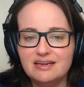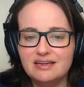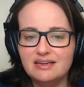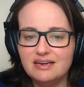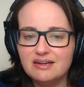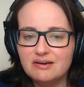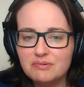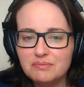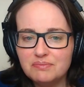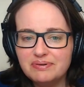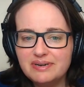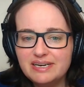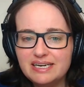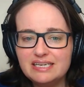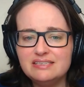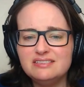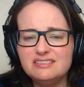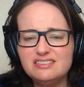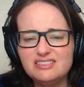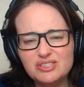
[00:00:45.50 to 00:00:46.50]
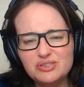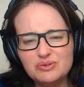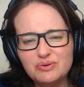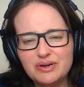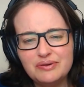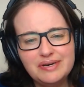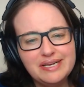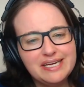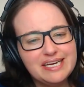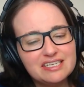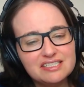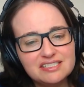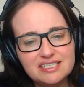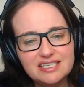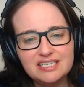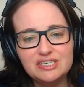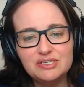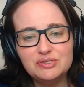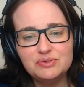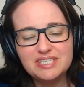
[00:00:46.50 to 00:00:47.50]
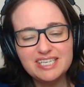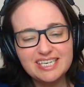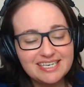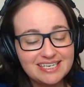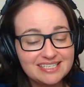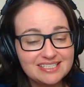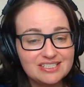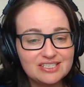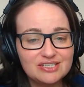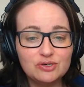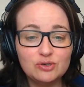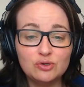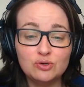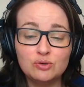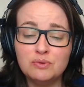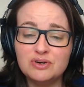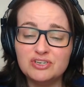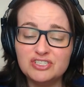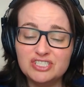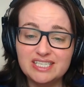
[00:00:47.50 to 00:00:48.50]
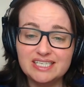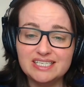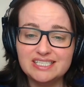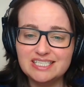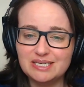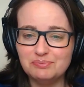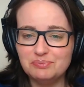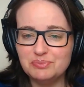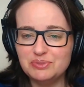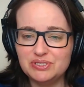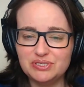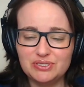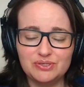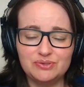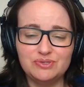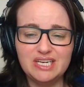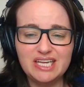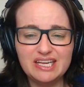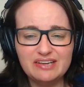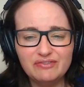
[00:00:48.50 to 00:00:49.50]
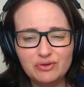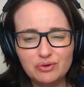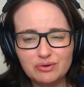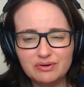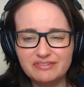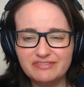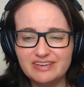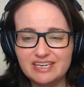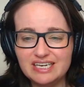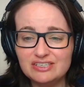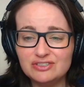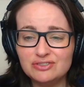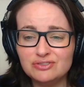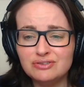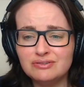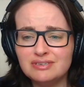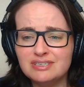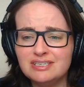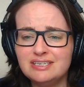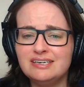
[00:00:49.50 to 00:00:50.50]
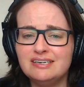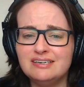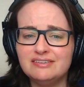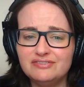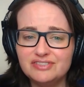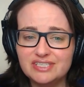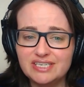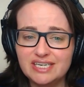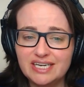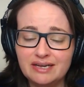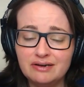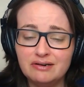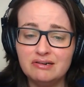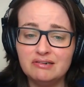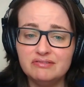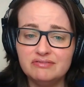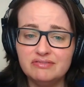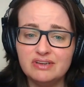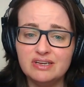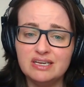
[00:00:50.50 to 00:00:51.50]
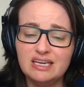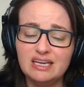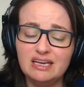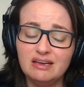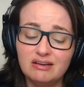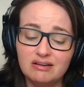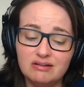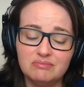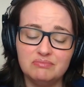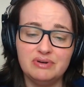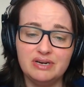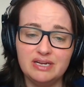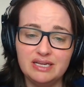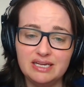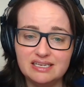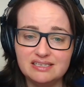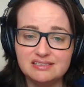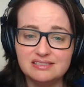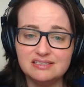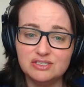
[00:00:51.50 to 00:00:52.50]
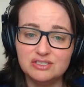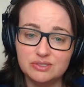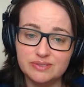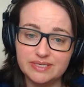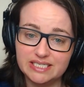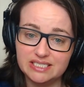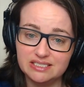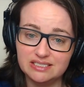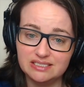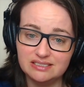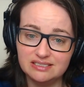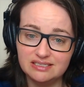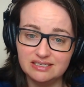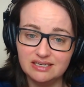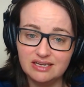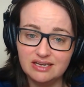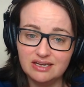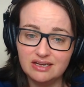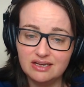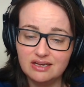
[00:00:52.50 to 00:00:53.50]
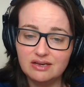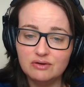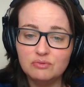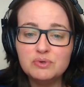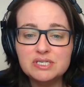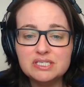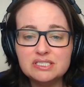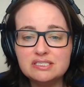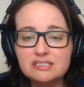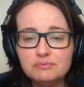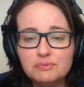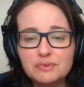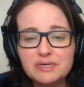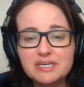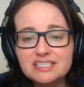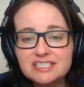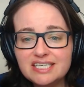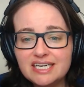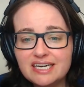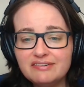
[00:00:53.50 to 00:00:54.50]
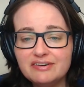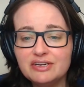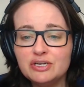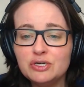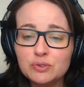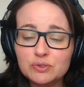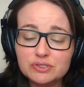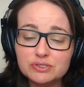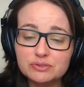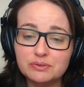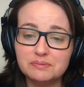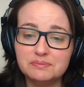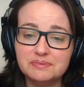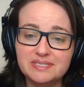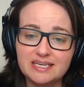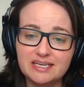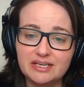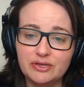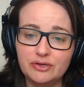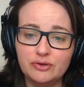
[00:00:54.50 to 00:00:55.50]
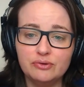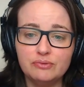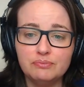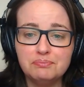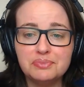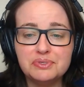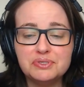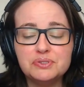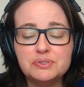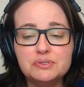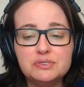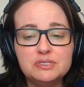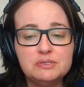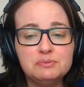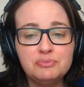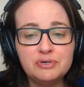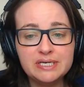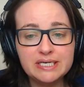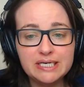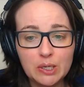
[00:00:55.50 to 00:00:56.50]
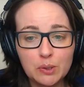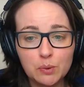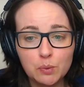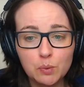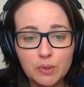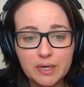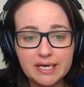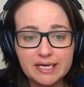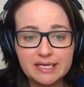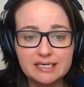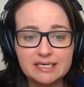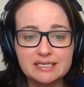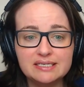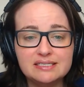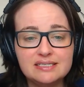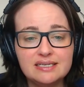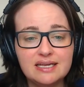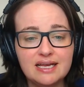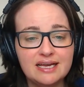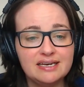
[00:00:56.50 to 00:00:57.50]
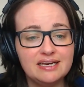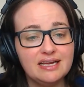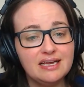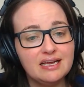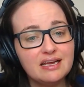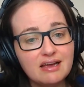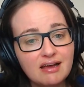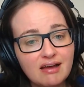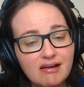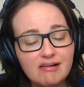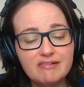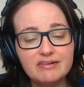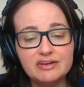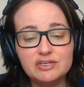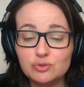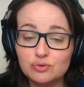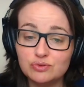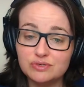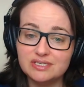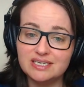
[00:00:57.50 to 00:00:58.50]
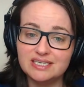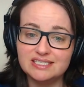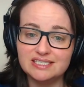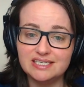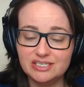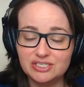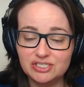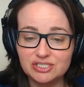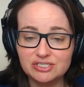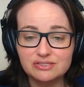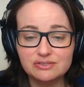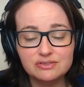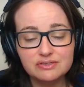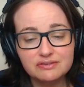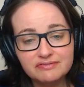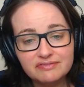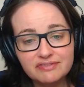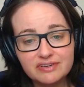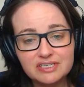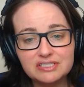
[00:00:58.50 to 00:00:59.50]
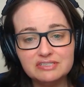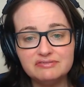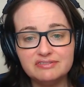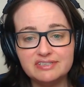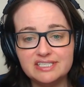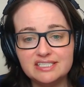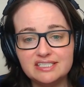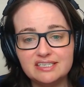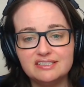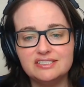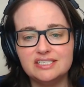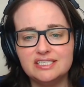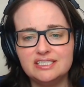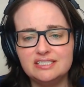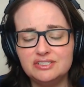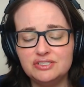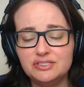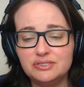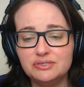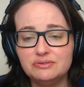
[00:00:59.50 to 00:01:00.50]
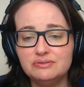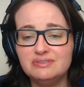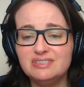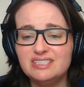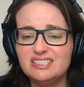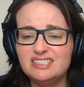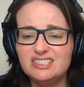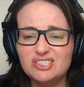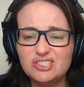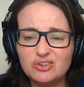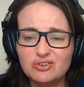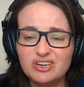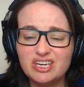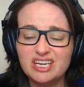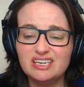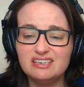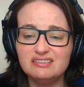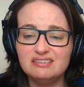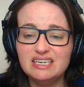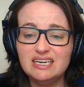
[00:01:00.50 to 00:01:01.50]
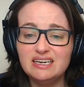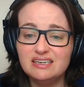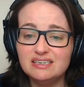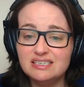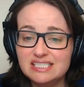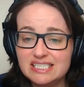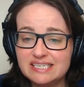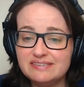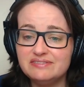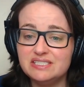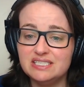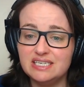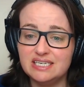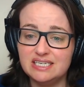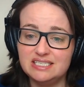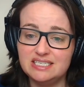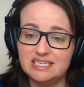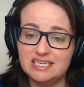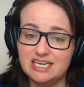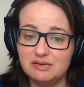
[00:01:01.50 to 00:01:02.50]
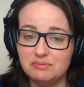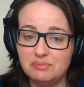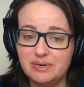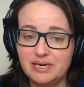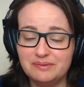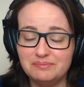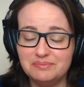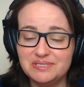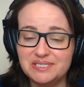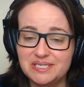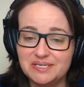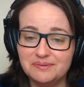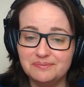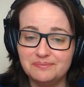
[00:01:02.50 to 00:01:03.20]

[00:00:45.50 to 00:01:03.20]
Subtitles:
Now, please do only continue to listen or watch this episode if you are feeling strong enough to hear of a heartbreaking situation, which we are sharing not to upset you, but to spread awareness and encourage organizations to fund research into this shocking, devastating epilepsy.